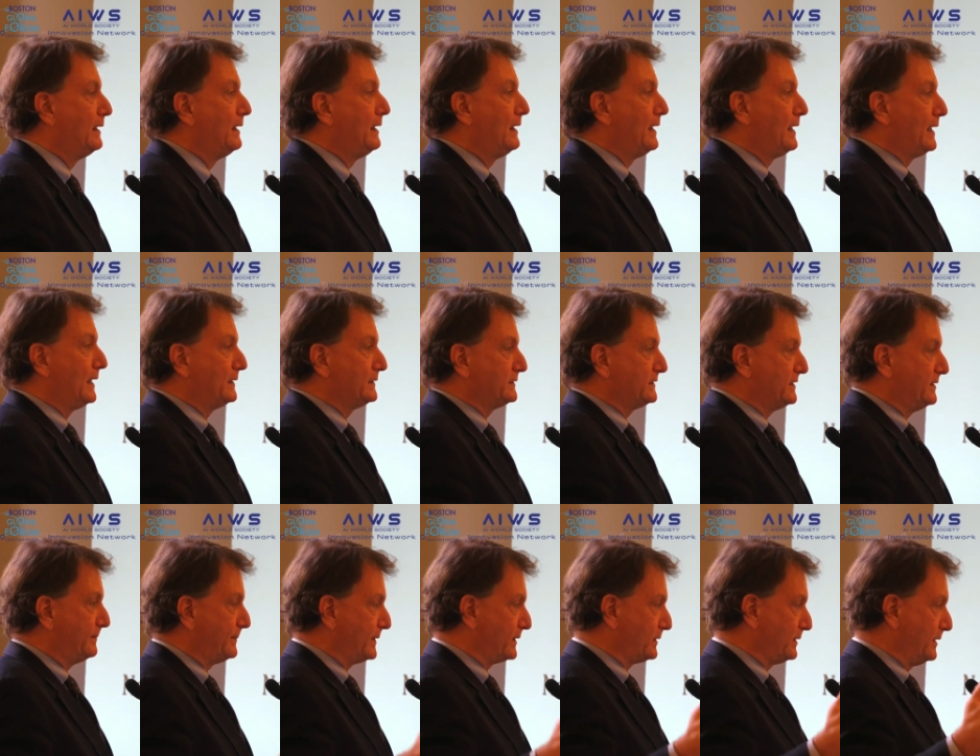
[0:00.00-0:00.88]
has
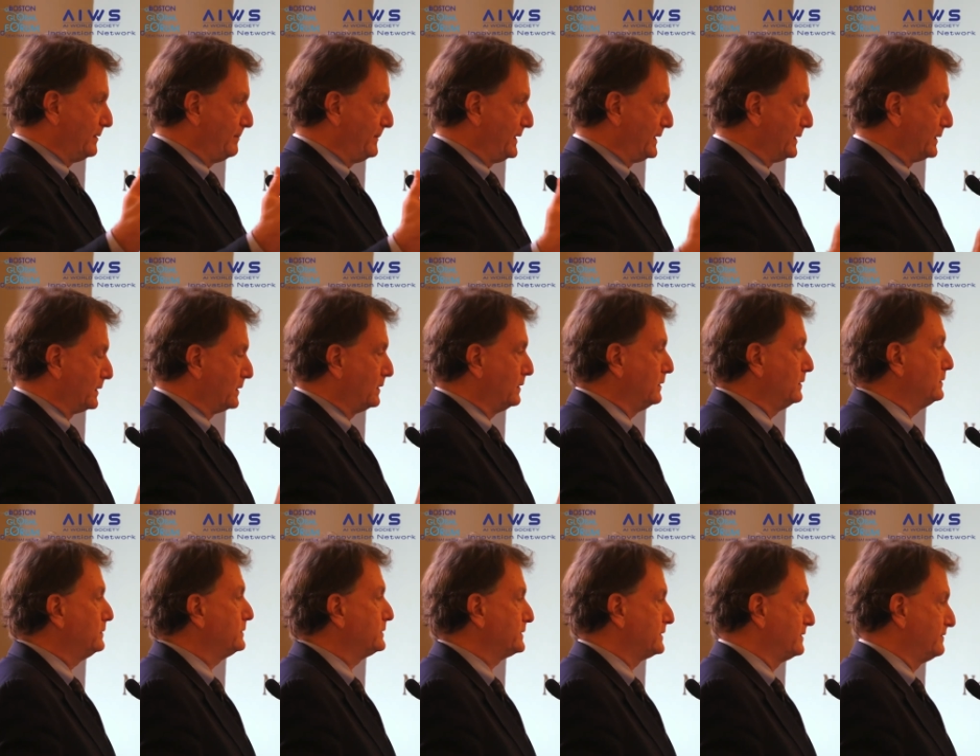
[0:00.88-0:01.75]
typically been
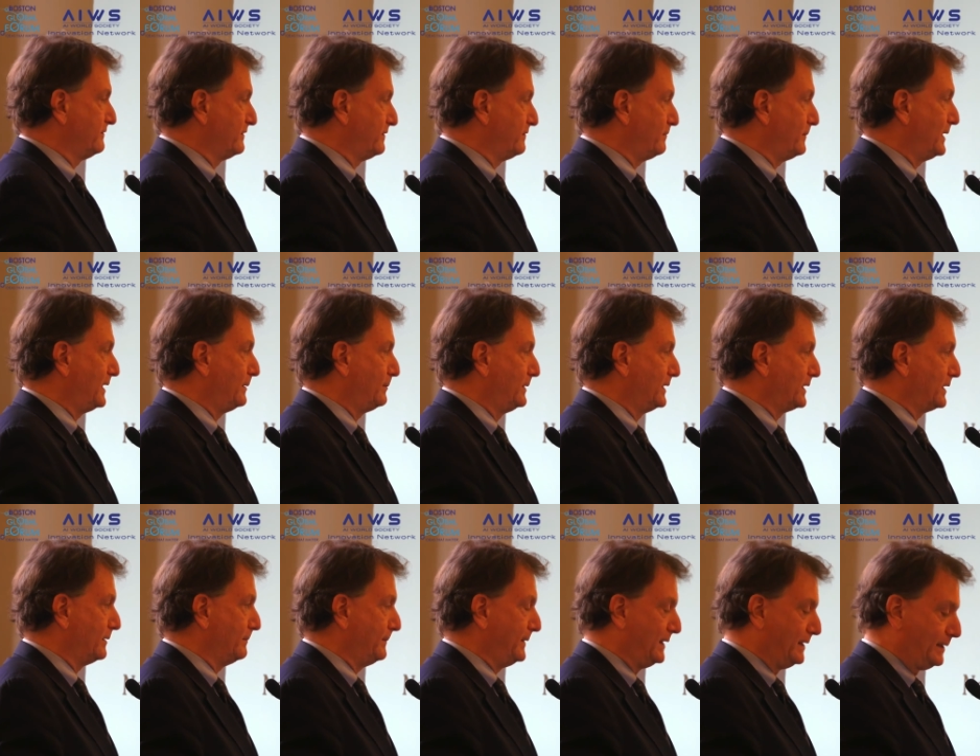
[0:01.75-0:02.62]
inclusive of public
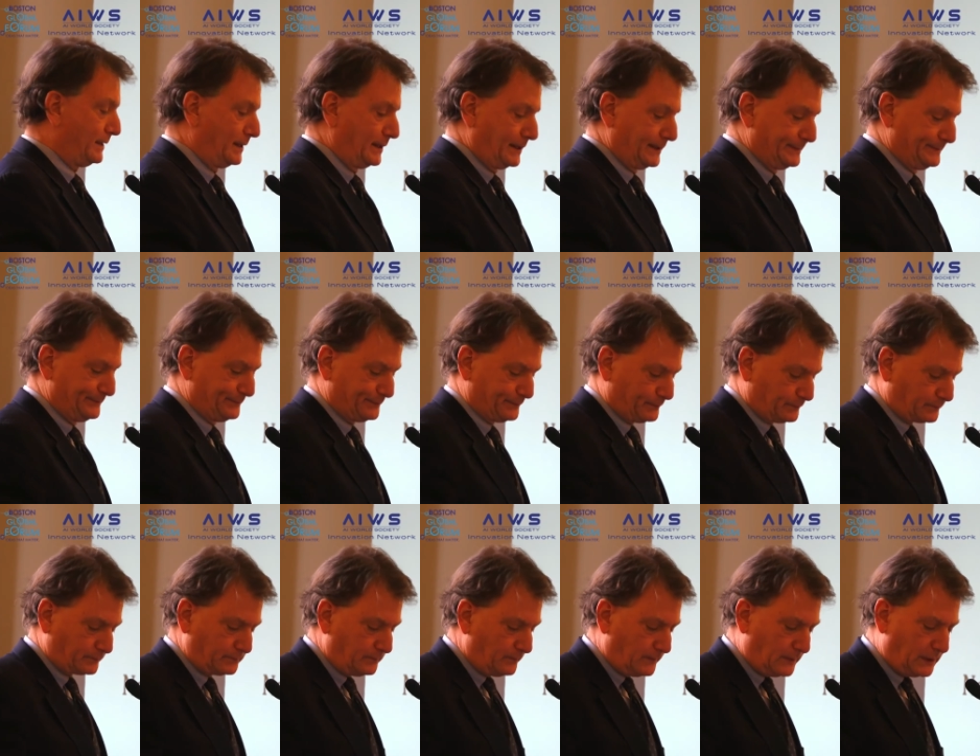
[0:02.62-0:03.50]
opinion.
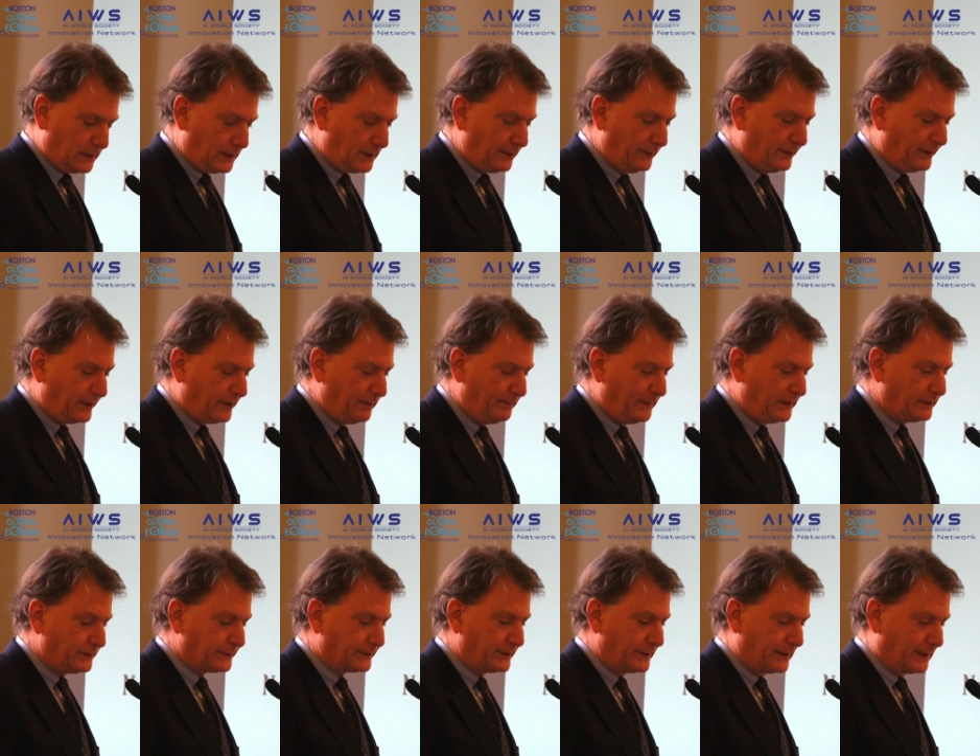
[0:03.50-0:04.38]
The
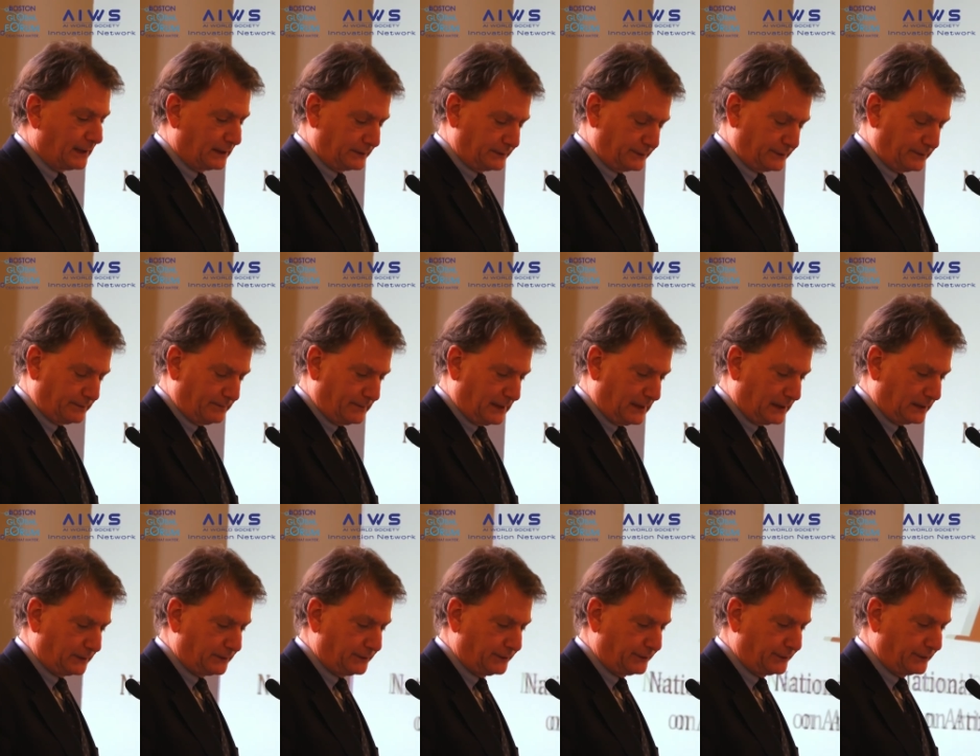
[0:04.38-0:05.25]
commission, not so
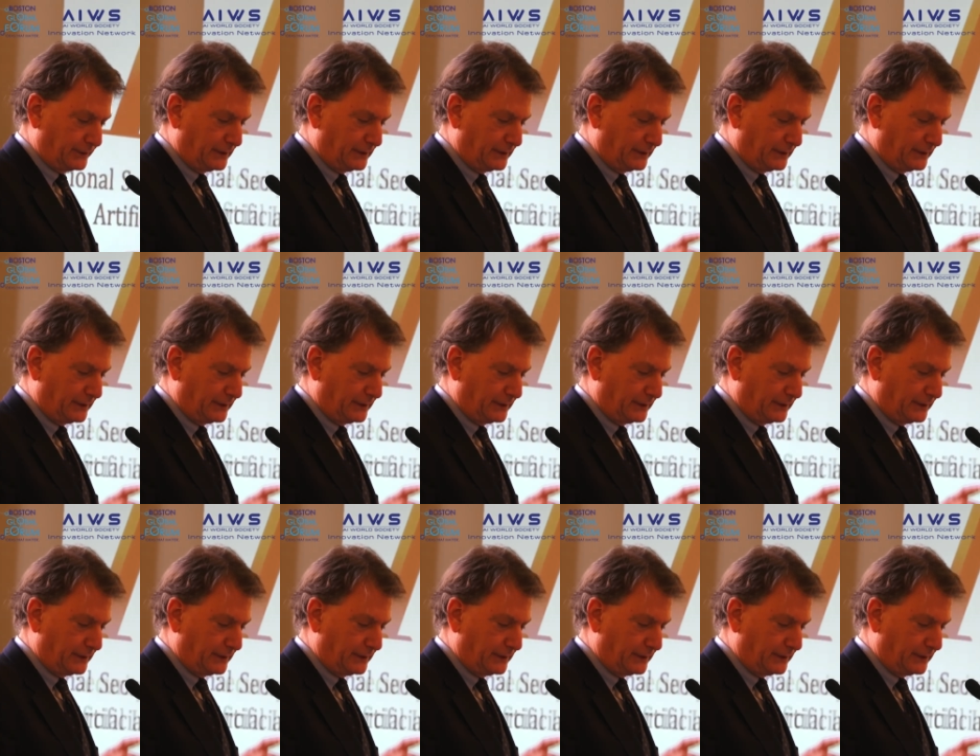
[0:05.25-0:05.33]
much.